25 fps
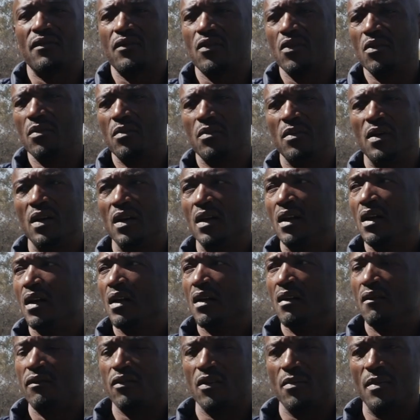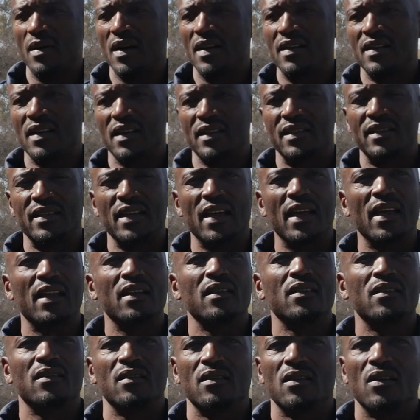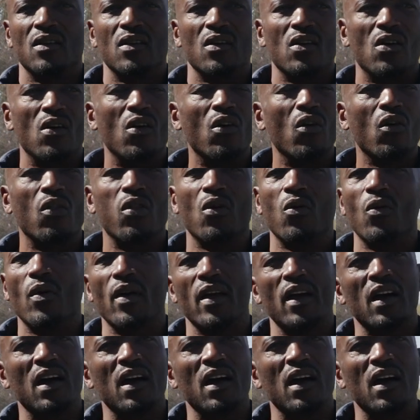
from under 10 all the way